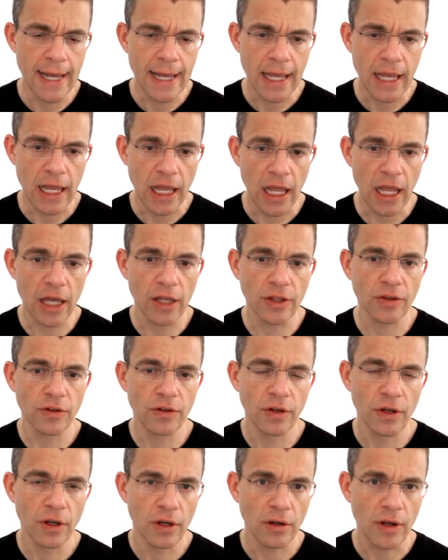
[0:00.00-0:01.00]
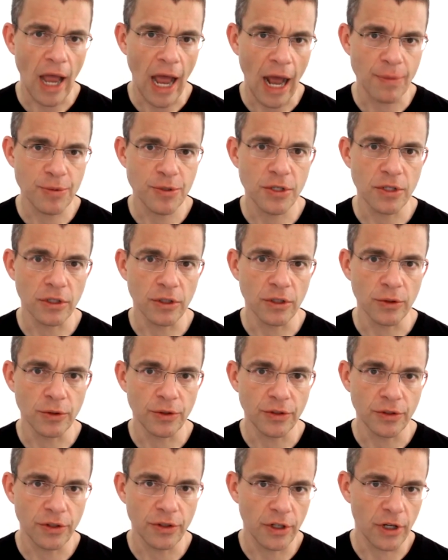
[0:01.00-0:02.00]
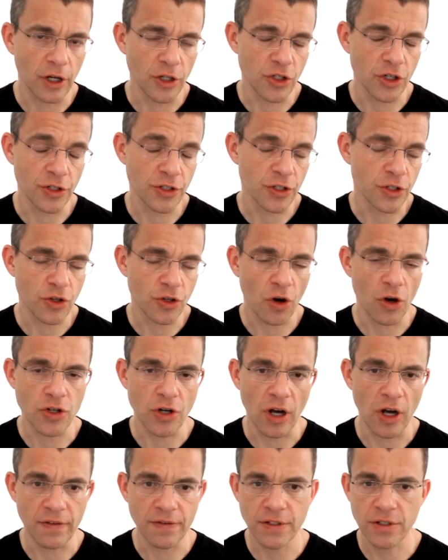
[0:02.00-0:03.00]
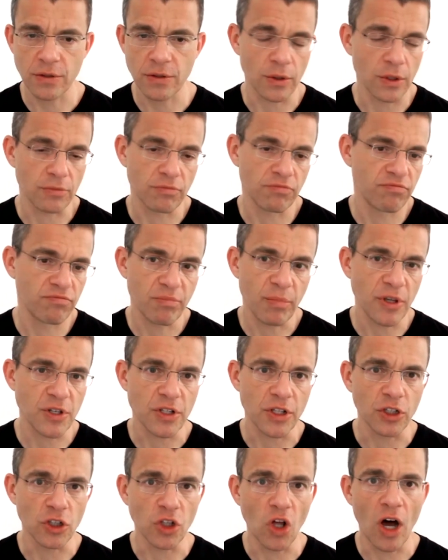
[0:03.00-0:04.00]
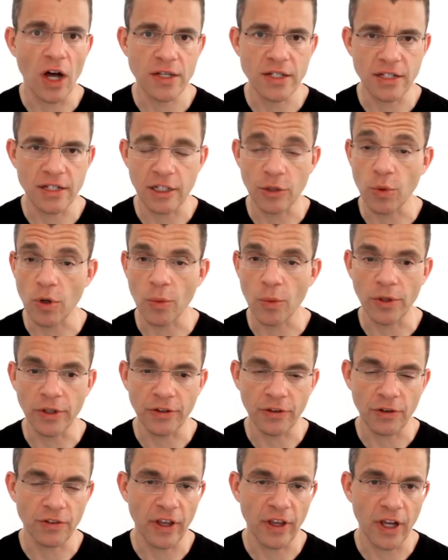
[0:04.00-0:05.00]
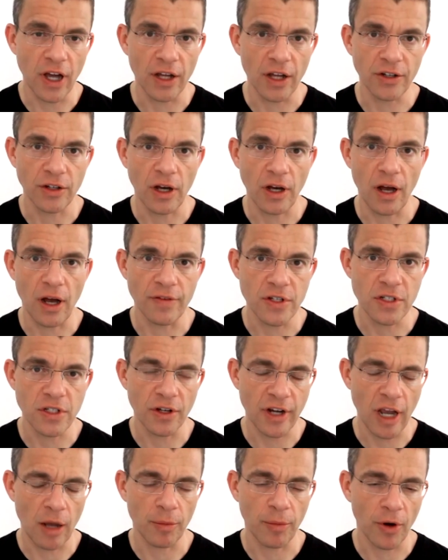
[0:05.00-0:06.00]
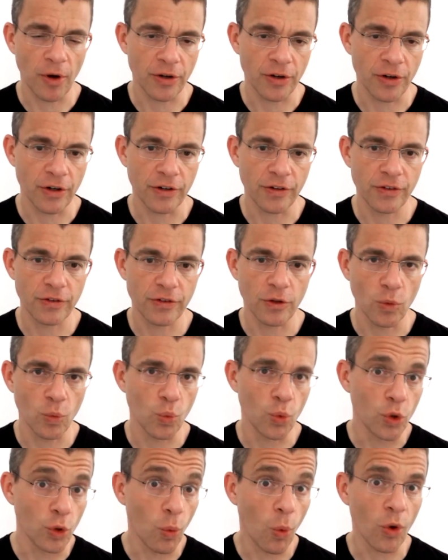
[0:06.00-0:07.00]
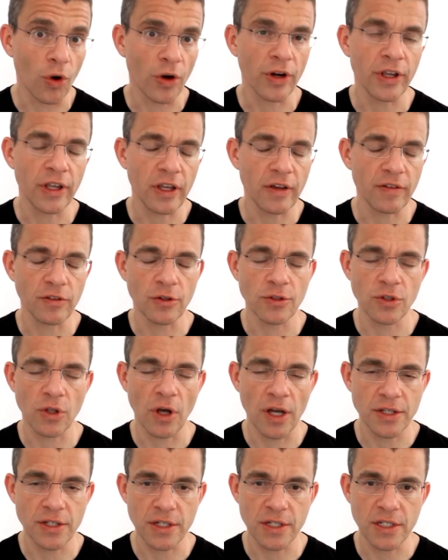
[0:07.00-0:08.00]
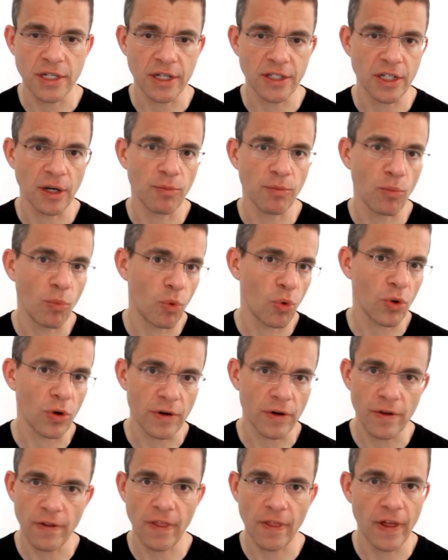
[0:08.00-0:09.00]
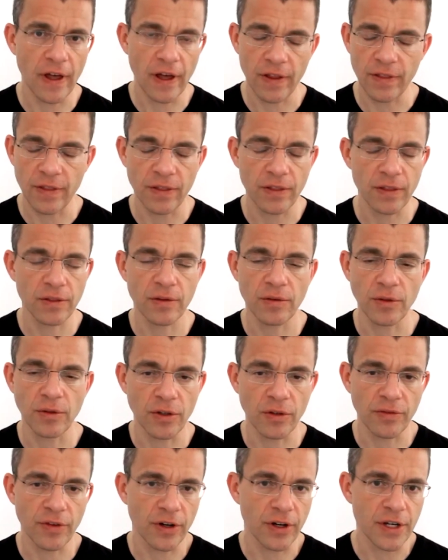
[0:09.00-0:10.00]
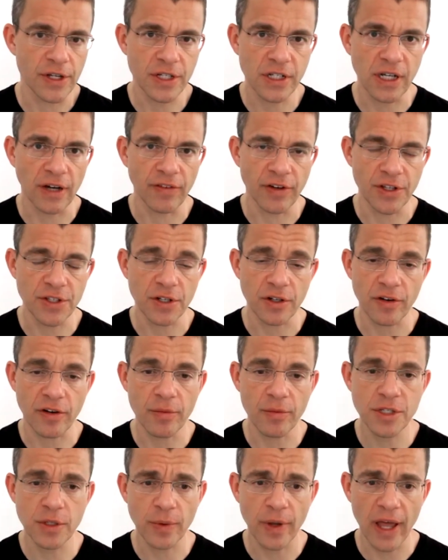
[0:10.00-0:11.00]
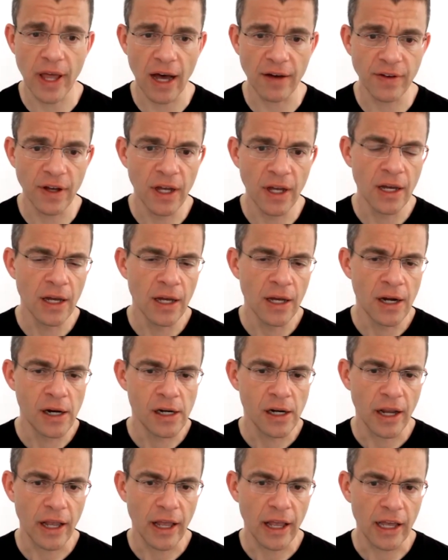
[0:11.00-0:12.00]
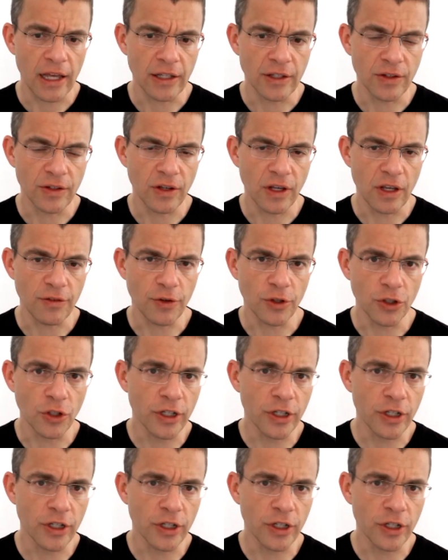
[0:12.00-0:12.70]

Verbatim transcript: and absolute adjusted charge-offs or basically losses that we're willing to take on. Obviously, our capital partners would worry if those losses ticked up more than various covenants and agreements that we have. And if you look